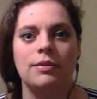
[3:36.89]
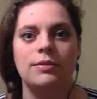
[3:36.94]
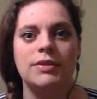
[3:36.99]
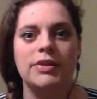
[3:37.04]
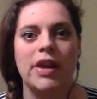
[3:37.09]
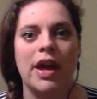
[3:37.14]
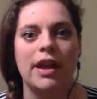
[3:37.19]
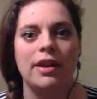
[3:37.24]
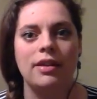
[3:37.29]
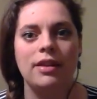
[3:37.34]
of
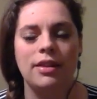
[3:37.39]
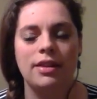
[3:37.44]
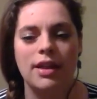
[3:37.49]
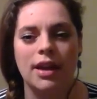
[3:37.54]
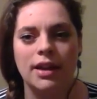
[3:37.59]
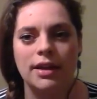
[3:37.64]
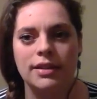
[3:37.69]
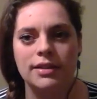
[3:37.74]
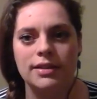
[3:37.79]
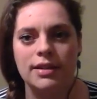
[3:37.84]
10
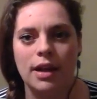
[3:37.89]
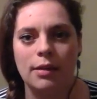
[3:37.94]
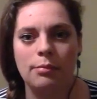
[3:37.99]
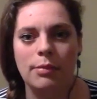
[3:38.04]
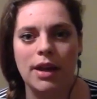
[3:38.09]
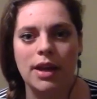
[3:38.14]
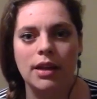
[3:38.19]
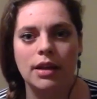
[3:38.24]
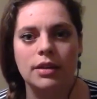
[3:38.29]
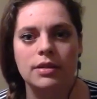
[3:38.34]
things
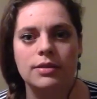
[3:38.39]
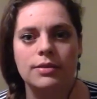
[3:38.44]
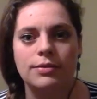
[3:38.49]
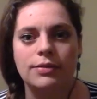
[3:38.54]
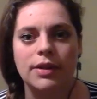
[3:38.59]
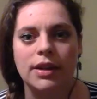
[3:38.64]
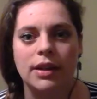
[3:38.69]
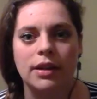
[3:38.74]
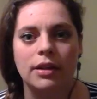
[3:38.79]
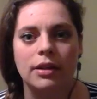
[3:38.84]
that make us
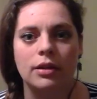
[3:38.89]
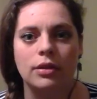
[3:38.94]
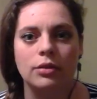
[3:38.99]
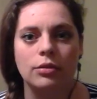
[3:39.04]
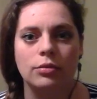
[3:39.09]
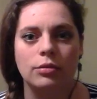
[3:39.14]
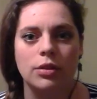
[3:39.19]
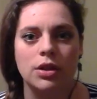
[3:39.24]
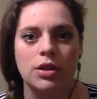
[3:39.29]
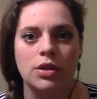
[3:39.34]

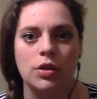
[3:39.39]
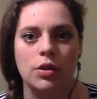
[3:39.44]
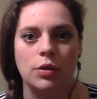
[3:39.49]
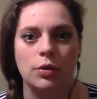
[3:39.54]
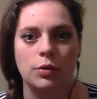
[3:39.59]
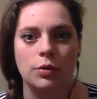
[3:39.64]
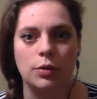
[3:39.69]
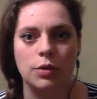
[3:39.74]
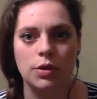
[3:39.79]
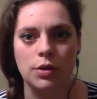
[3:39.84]
feel
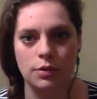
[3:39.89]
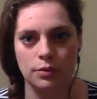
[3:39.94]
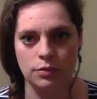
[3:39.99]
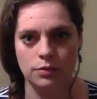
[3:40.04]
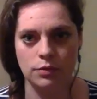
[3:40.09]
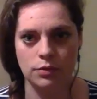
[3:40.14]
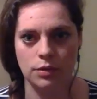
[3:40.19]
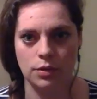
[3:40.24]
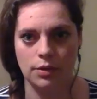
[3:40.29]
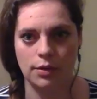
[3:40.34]
renewed,
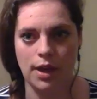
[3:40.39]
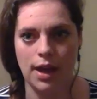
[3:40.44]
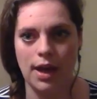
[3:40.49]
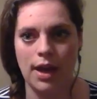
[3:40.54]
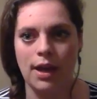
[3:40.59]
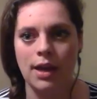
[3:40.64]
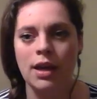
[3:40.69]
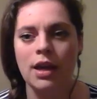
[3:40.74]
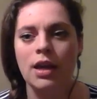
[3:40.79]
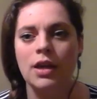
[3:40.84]

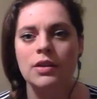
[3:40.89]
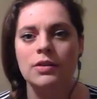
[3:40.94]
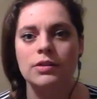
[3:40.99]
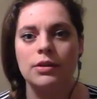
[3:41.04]
okay?